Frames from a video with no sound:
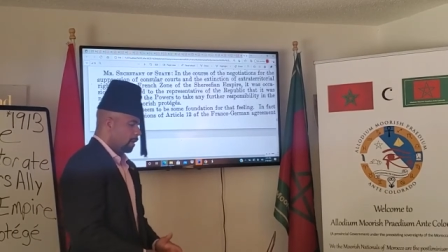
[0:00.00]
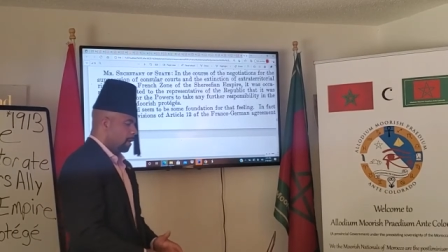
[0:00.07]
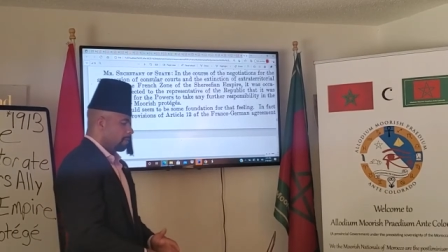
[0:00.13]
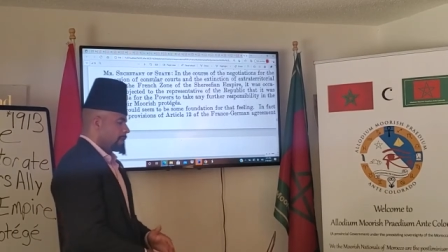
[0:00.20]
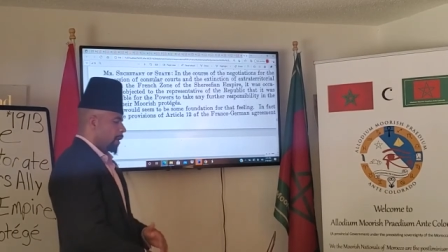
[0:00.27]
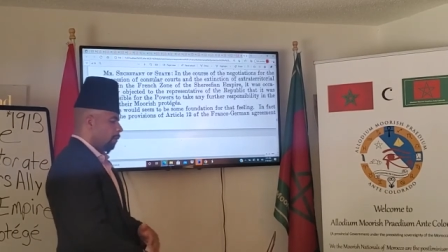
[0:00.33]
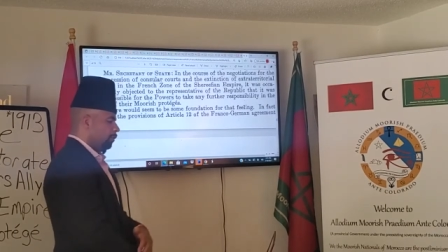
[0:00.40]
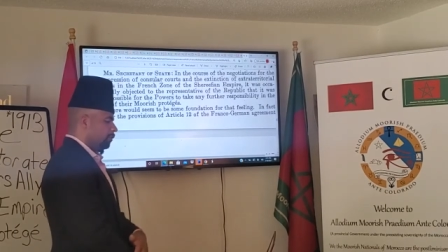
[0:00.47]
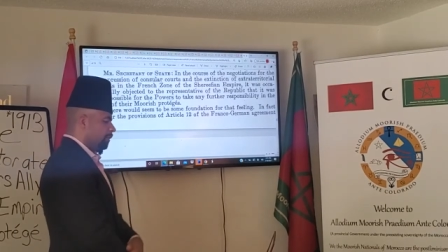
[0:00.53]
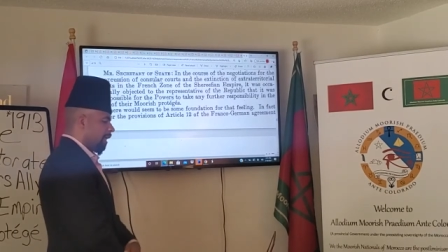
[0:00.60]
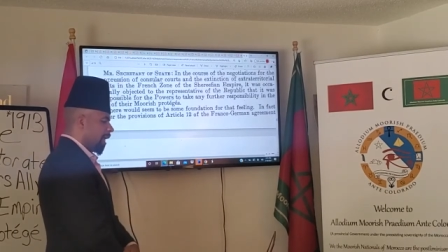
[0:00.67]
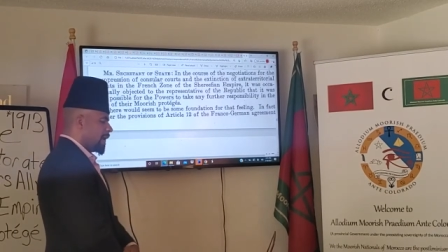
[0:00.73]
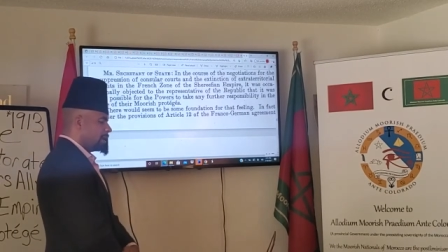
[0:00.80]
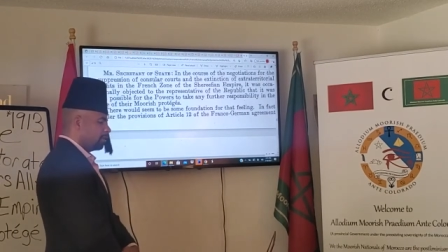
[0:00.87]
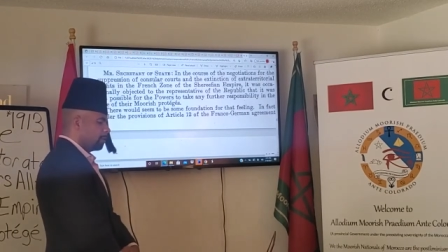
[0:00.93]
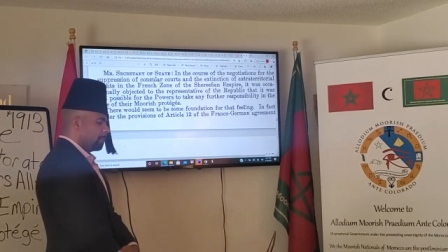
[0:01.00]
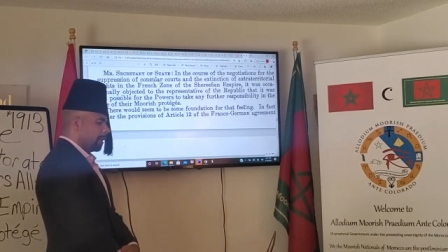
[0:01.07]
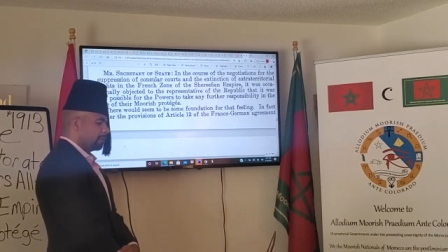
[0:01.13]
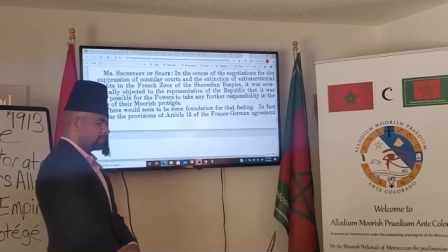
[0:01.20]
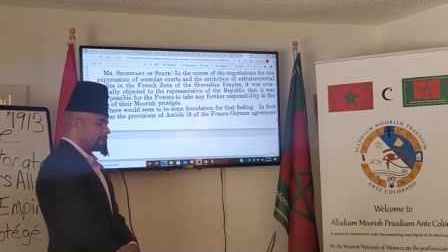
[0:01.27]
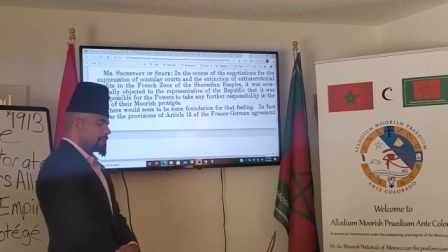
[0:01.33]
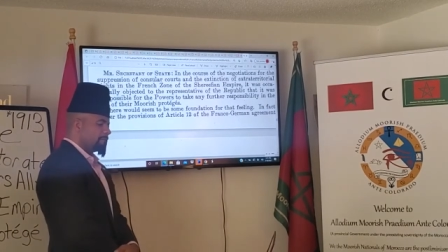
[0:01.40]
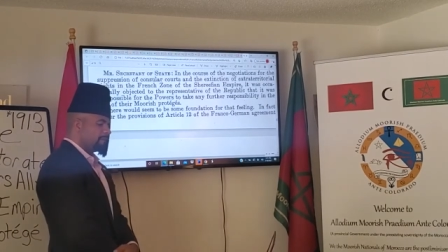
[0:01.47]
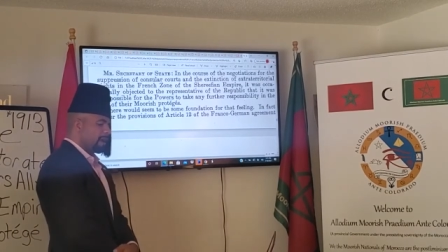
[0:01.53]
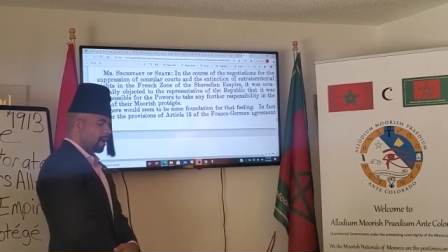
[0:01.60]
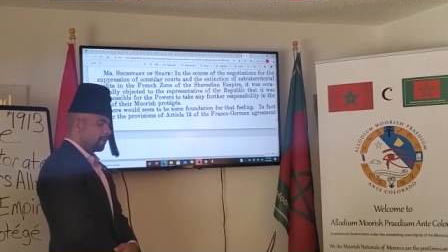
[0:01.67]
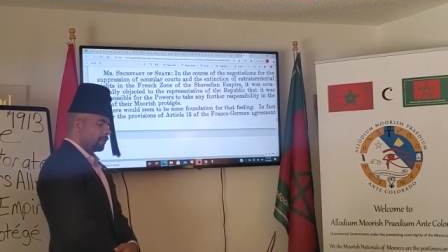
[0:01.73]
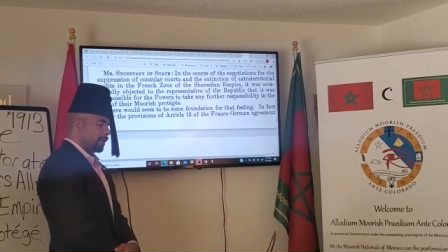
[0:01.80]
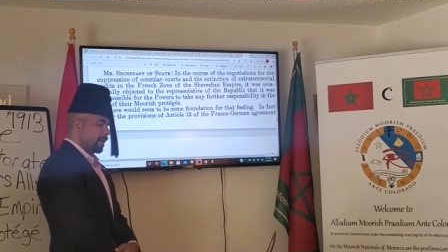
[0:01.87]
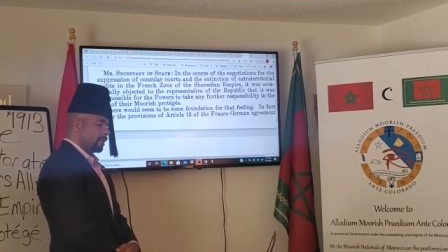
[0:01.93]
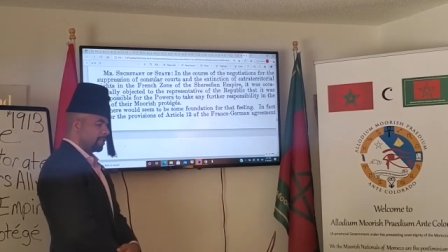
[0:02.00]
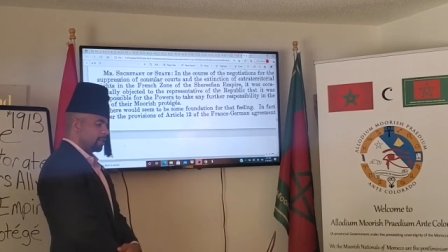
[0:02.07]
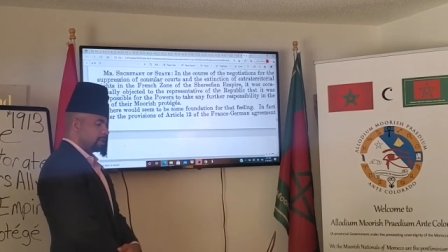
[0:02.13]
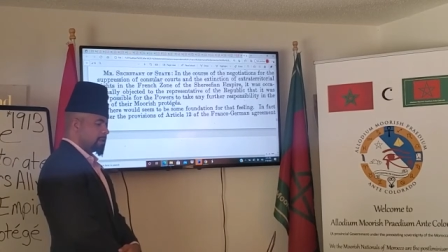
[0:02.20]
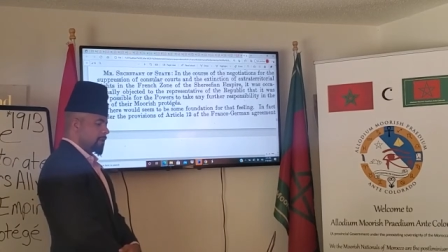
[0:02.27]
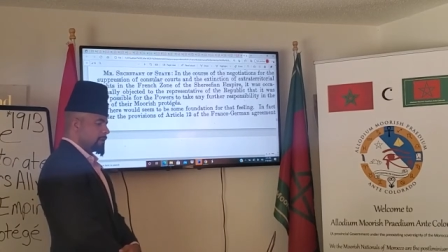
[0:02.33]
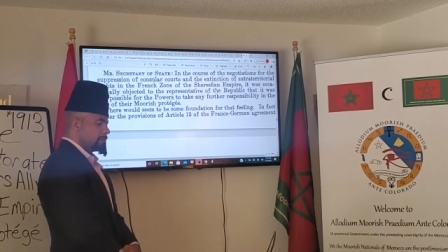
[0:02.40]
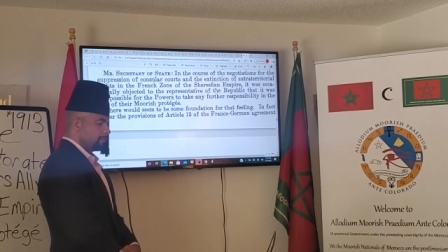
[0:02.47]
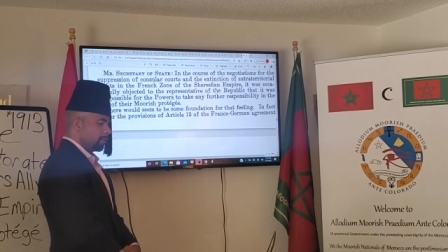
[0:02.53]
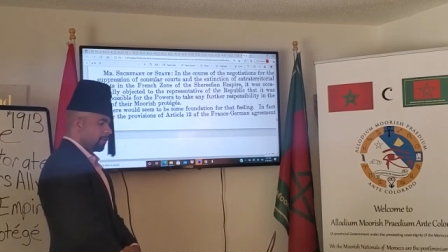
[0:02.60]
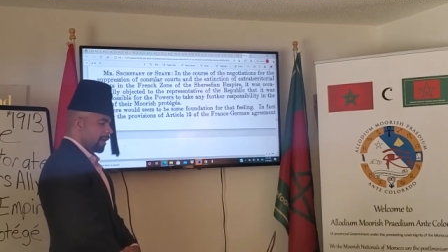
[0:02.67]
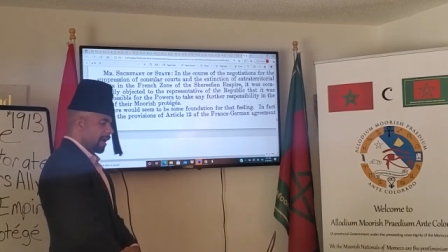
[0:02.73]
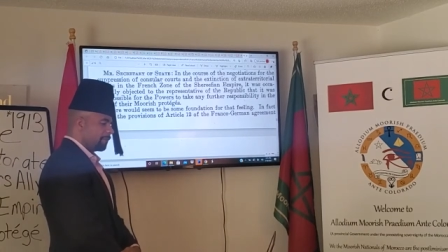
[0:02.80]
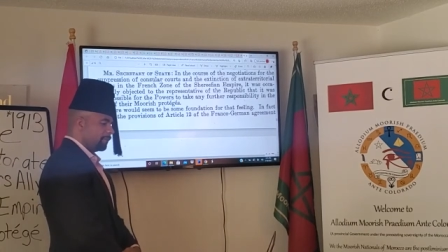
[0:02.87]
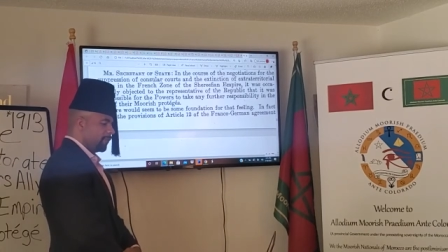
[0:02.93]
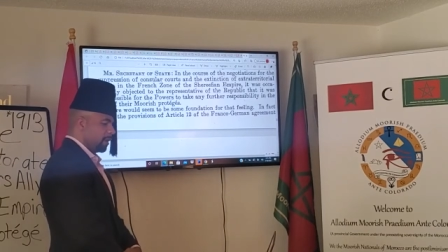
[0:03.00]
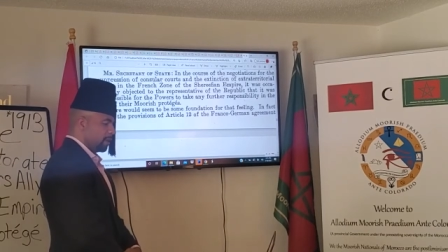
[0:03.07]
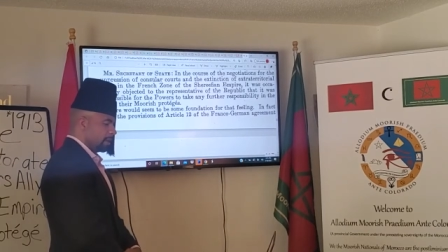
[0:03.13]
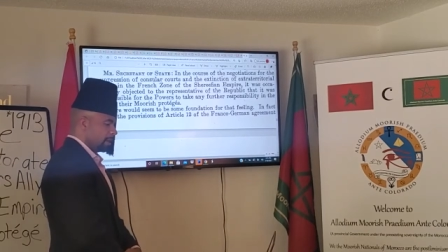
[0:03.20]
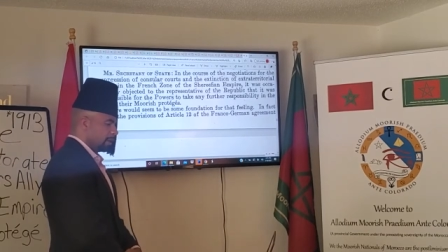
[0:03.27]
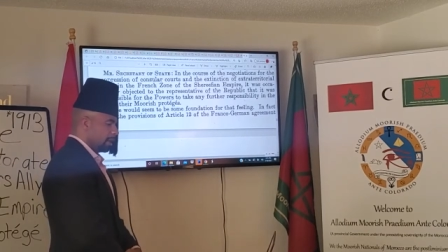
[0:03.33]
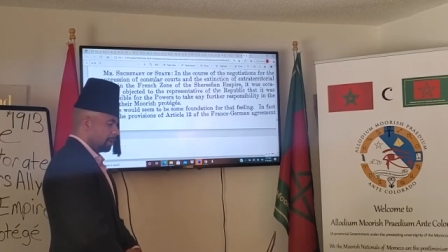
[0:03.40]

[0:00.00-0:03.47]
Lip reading: There would seem to be some foundation for that feeling.